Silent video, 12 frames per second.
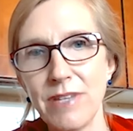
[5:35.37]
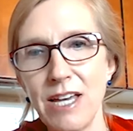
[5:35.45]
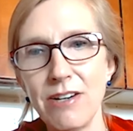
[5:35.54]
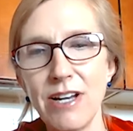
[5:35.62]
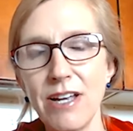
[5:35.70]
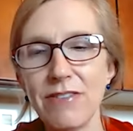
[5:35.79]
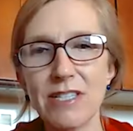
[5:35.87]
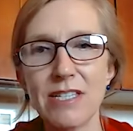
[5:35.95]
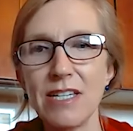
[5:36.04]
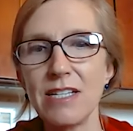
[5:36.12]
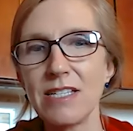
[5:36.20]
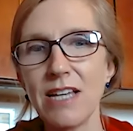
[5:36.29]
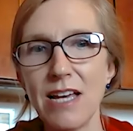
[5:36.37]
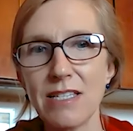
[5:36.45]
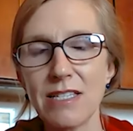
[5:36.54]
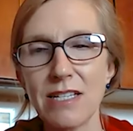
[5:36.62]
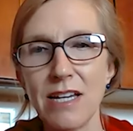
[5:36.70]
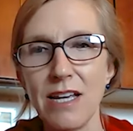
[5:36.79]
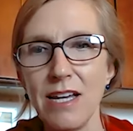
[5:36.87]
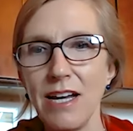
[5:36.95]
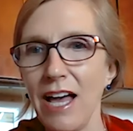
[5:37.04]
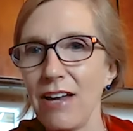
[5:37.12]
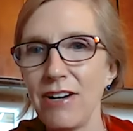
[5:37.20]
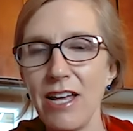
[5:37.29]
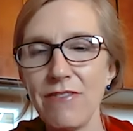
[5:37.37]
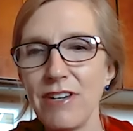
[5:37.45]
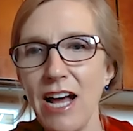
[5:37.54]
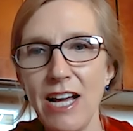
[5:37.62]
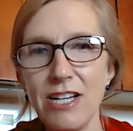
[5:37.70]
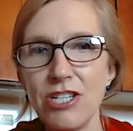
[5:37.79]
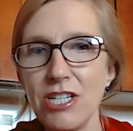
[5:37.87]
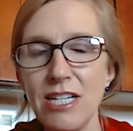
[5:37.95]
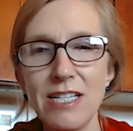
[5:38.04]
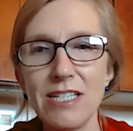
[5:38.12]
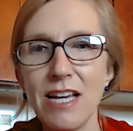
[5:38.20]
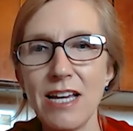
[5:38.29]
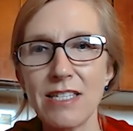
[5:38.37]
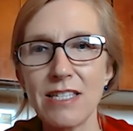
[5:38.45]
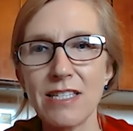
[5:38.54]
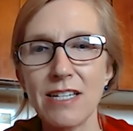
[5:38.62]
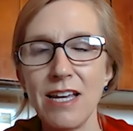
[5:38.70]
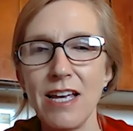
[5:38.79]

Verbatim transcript: I don't have a skin test. I don't have an mm-hmm. I G E test.